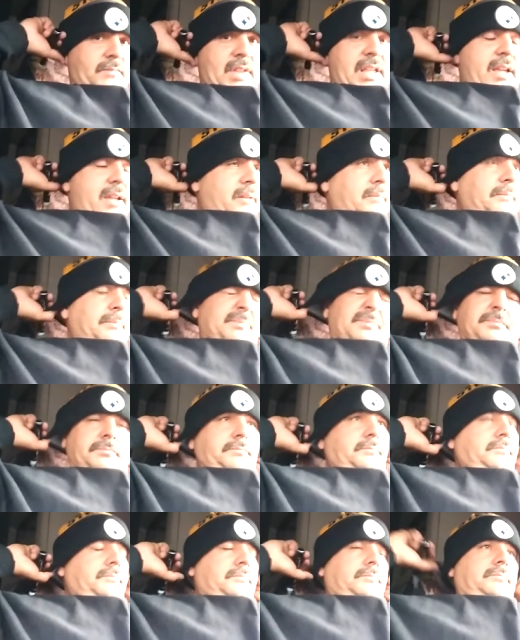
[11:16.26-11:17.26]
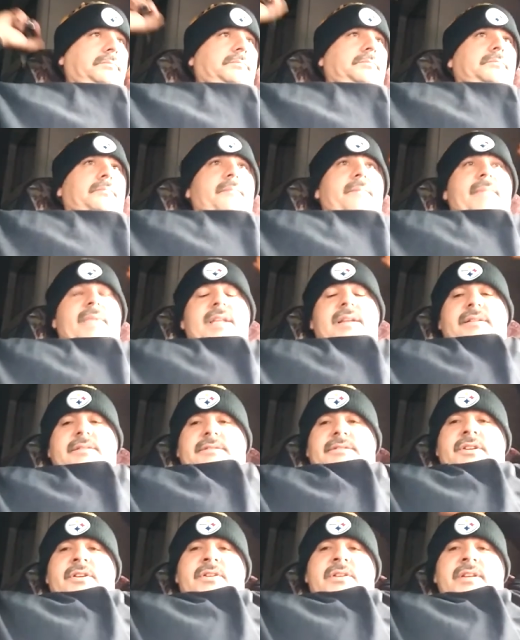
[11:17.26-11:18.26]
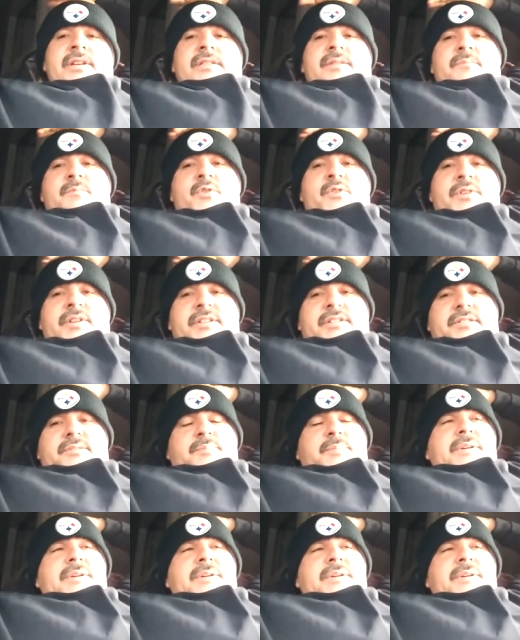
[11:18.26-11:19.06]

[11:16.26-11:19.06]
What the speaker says: Yeah, it's early in the morning to